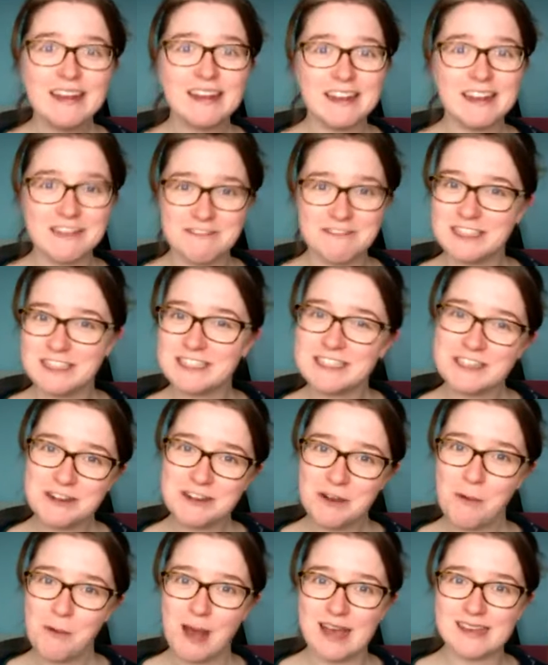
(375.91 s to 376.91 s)
living
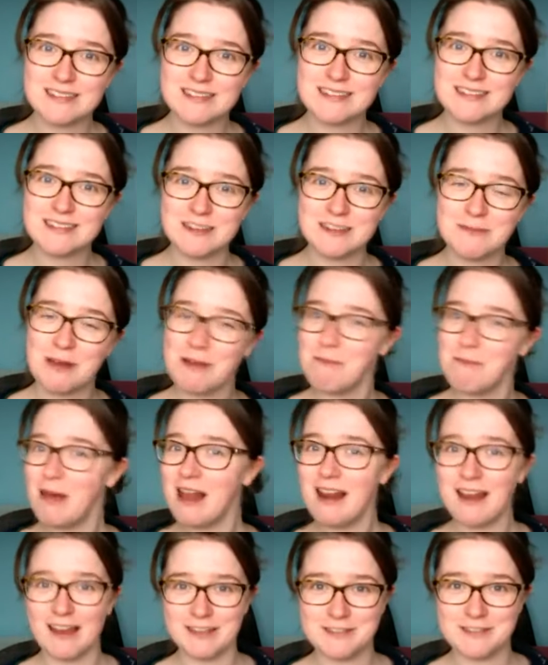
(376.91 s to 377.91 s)
zero waste and about my
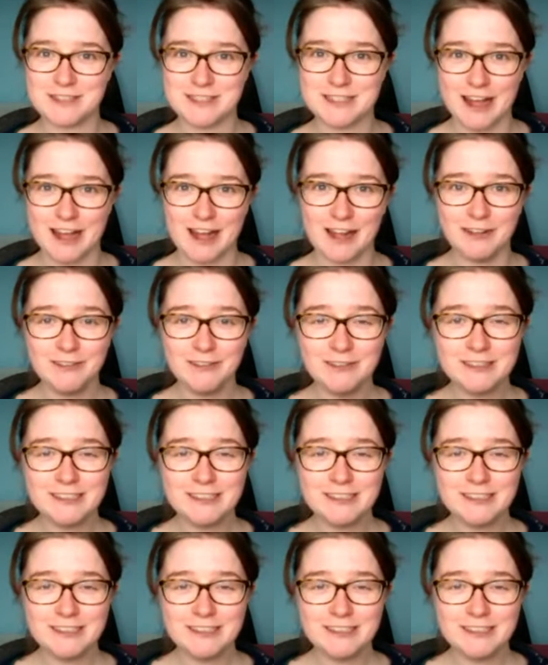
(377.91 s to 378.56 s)
lifestyle,